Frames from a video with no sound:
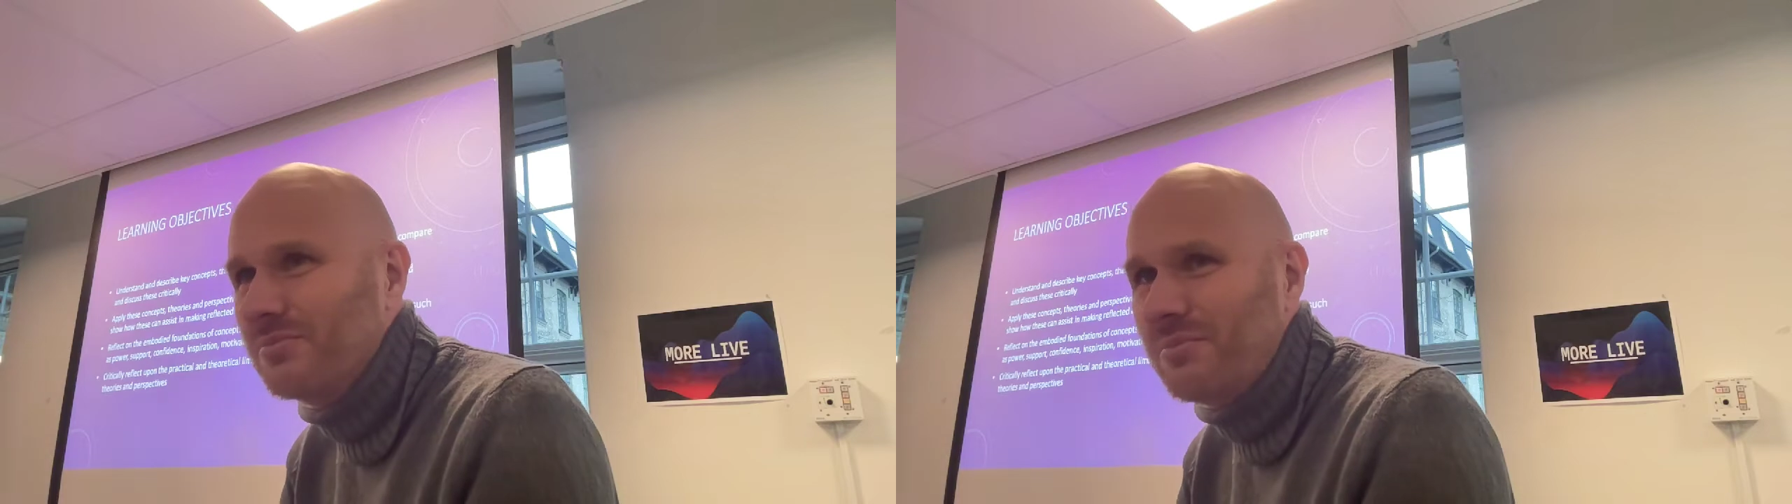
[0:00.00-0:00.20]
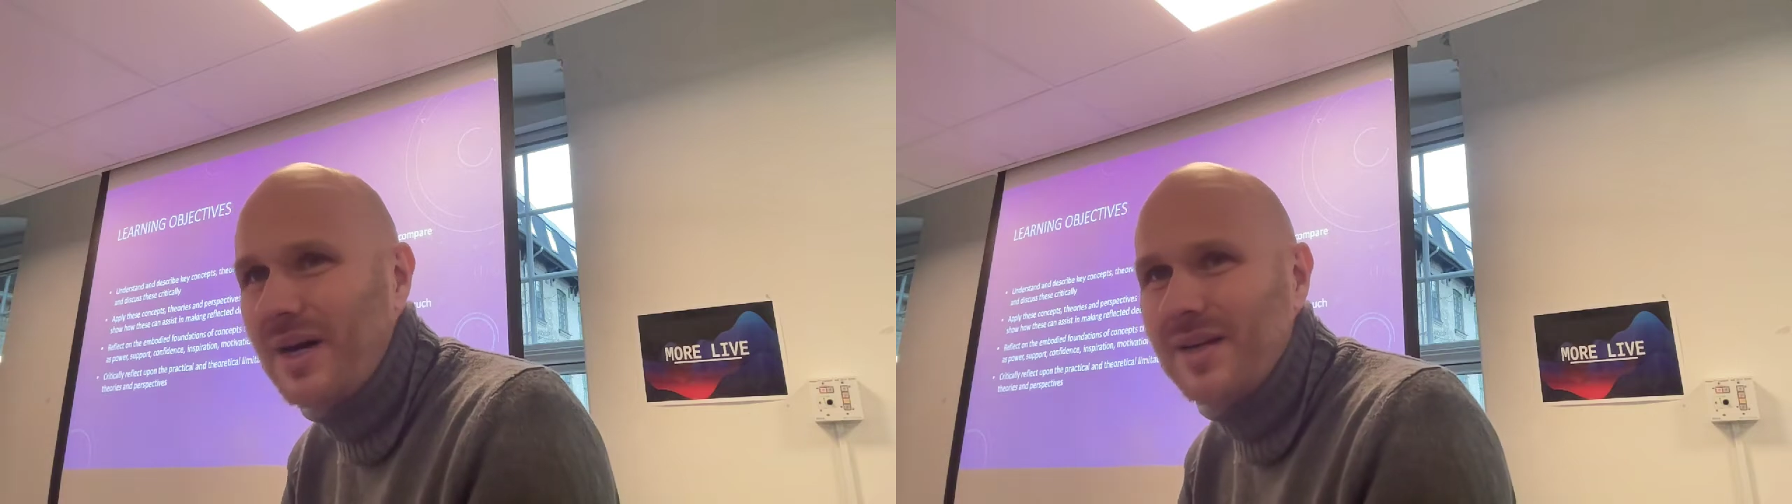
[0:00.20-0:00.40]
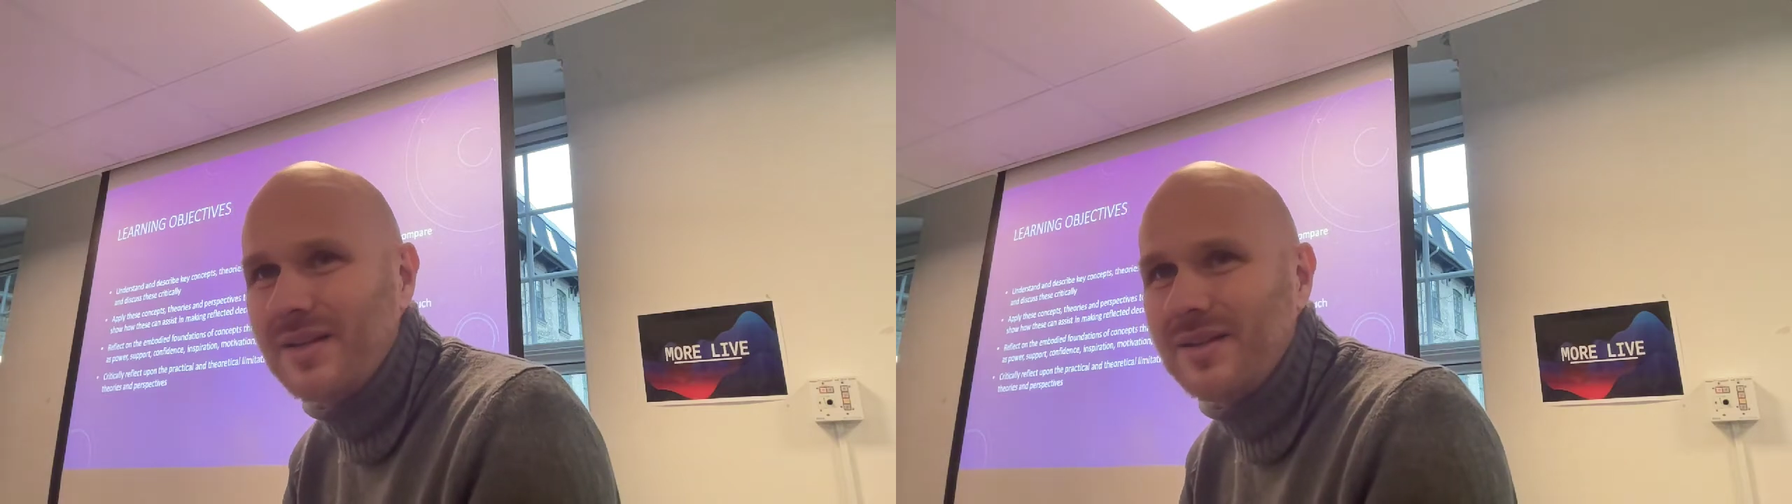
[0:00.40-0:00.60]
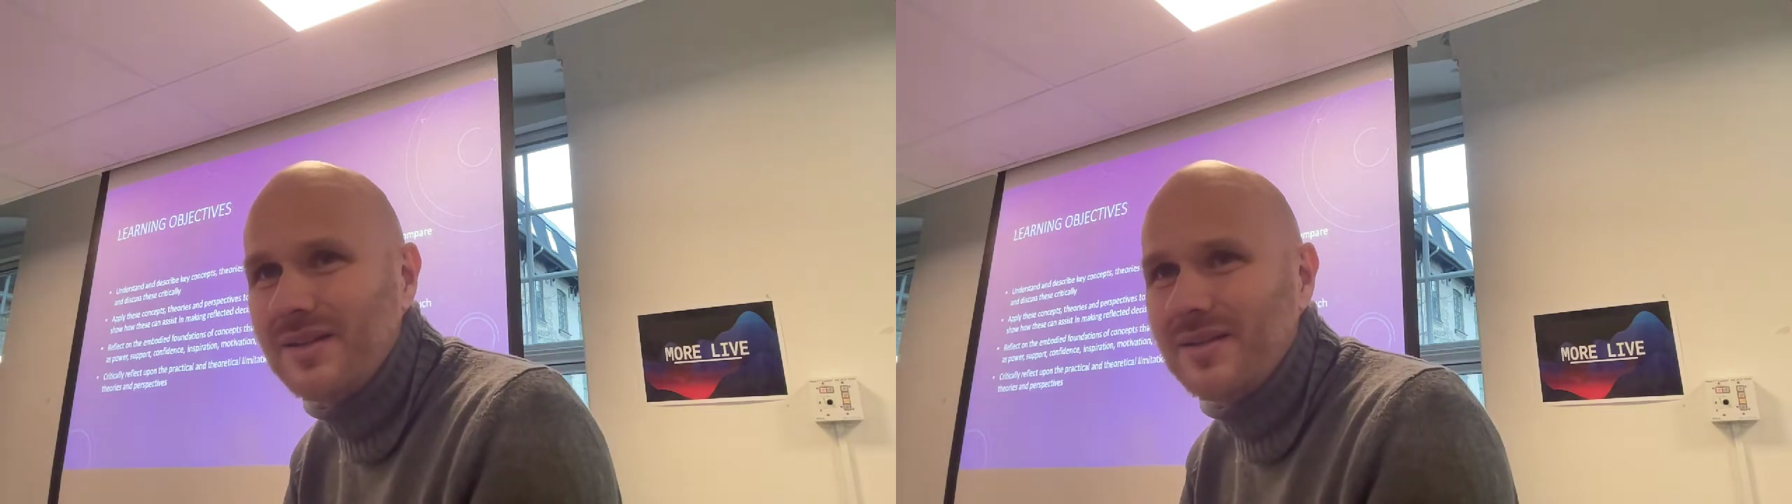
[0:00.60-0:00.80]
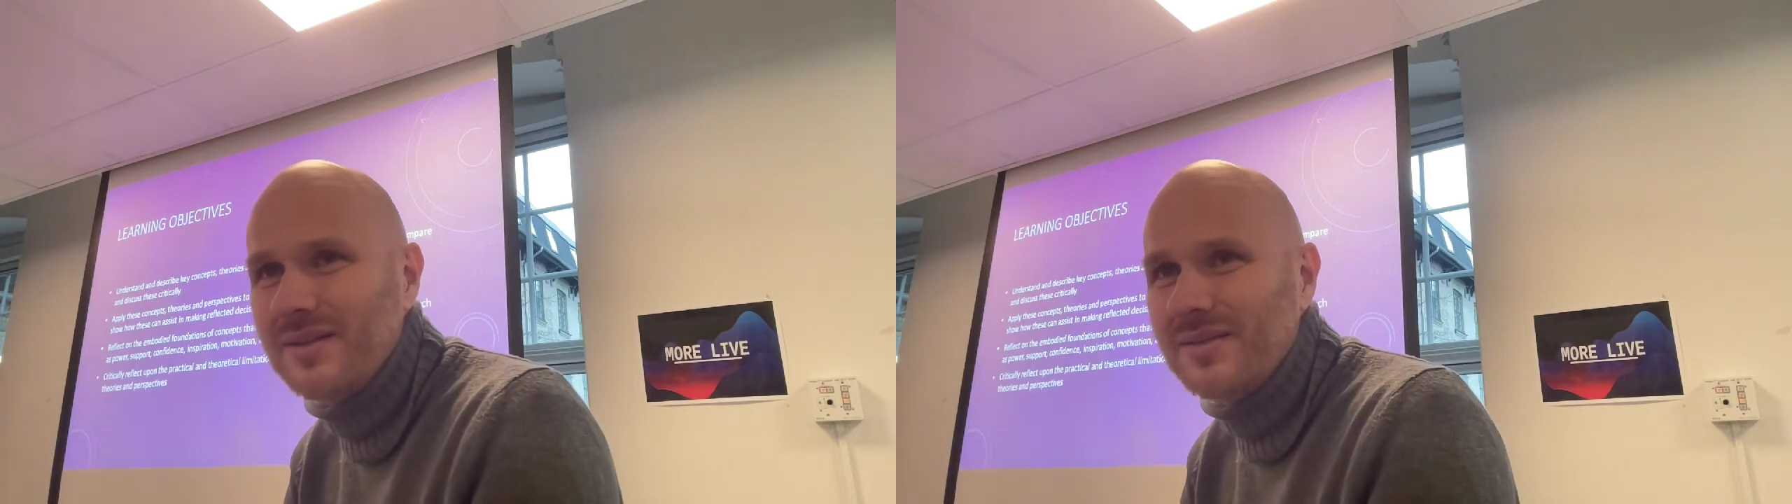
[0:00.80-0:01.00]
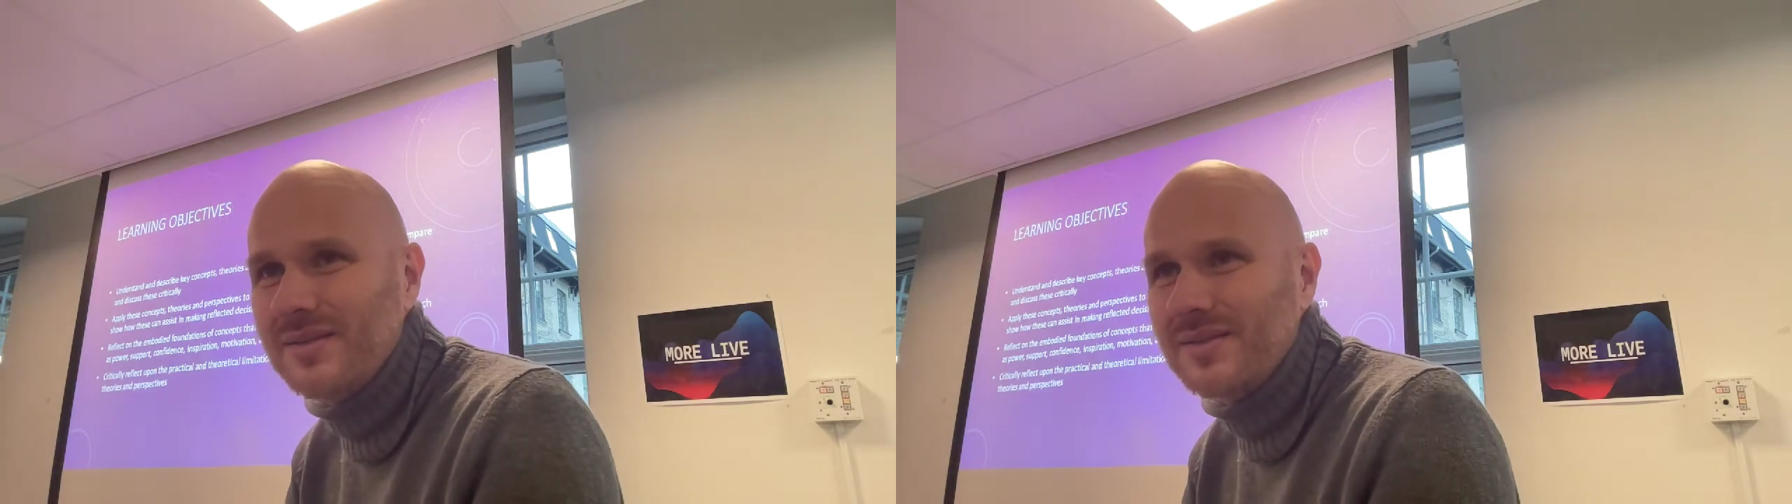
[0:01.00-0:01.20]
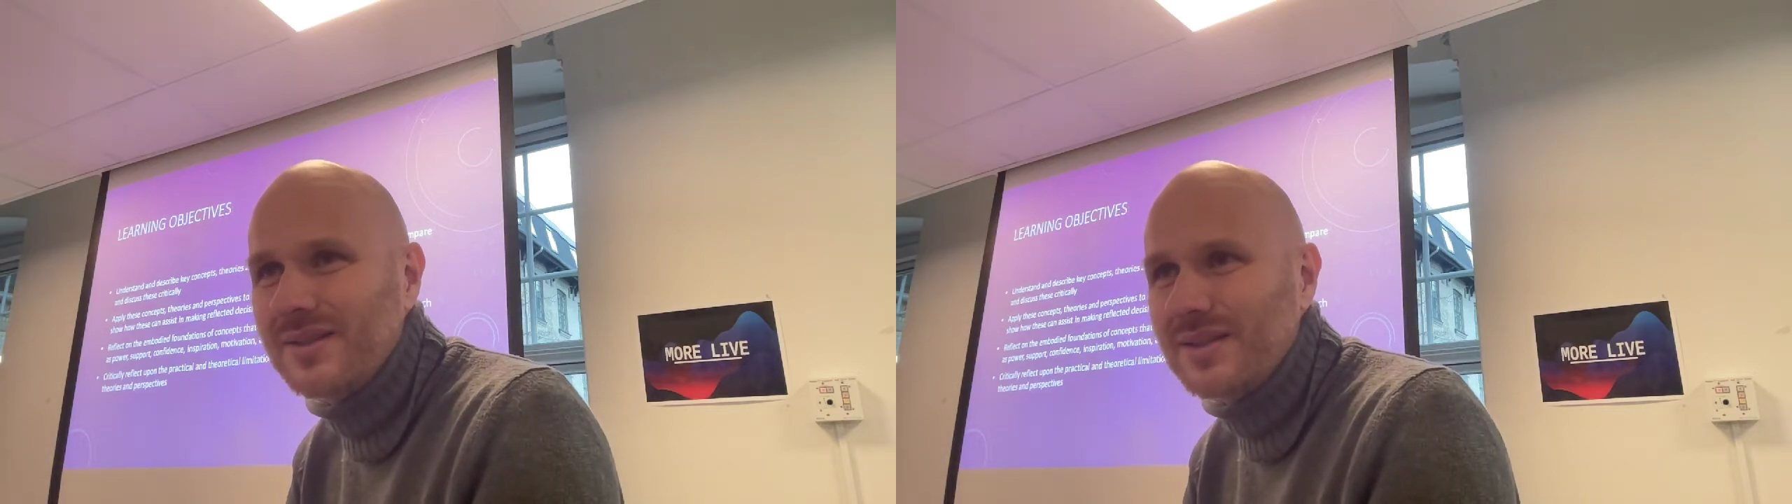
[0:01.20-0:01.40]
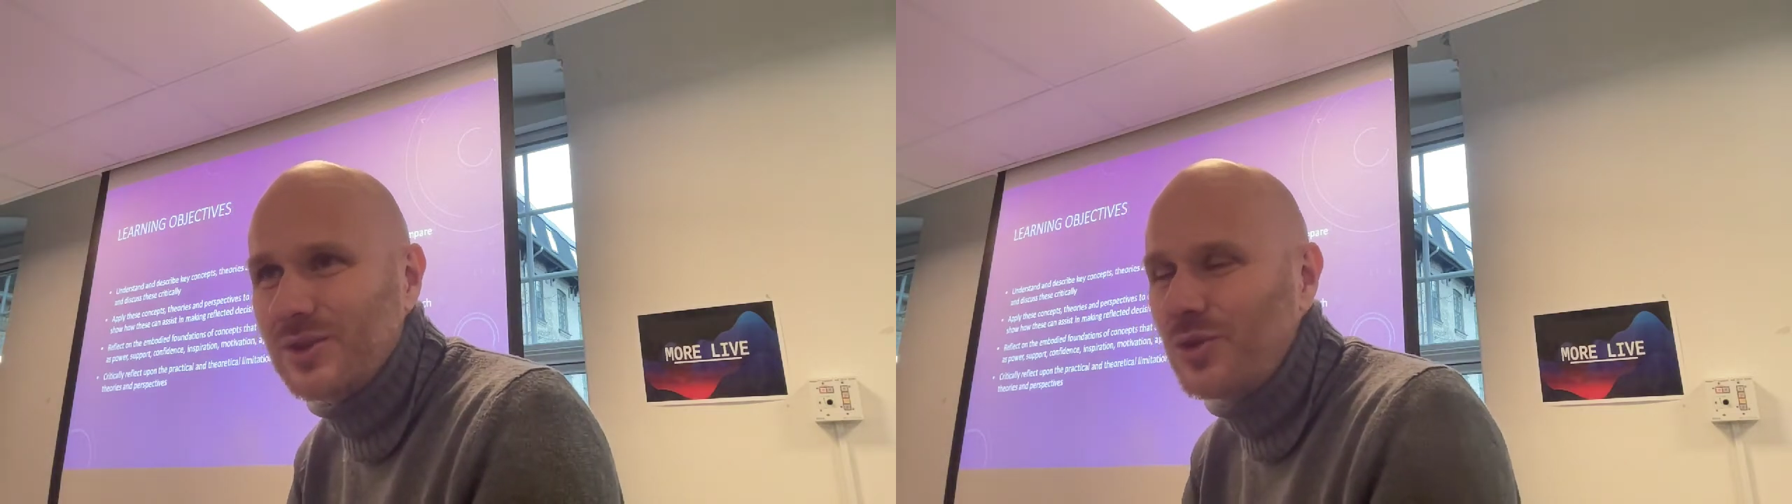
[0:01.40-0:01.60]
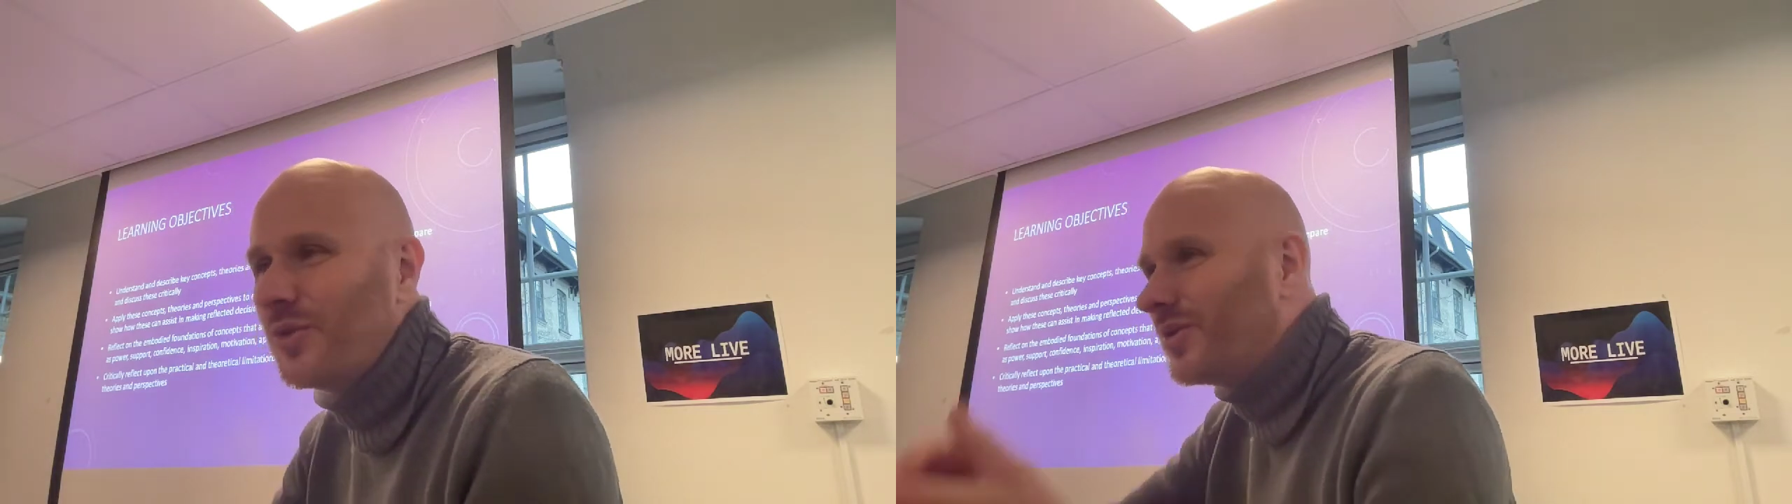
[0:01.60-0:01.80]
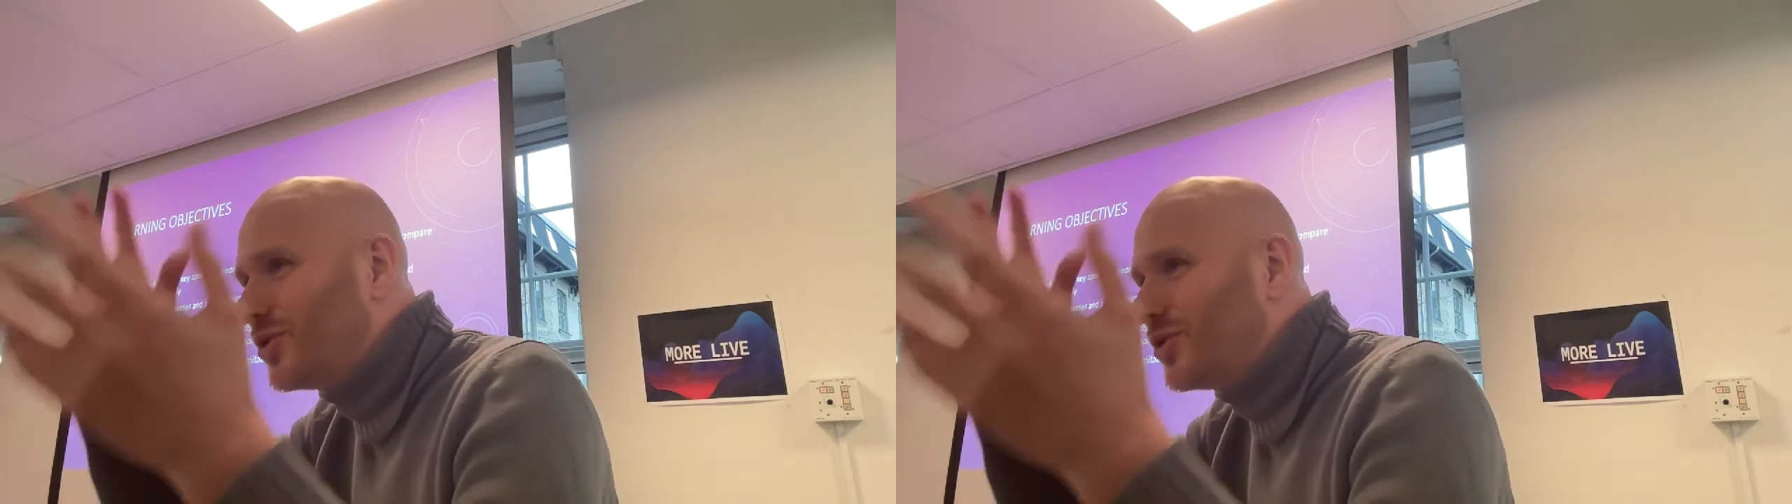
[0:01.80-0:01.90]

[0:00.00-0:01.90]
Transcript: but do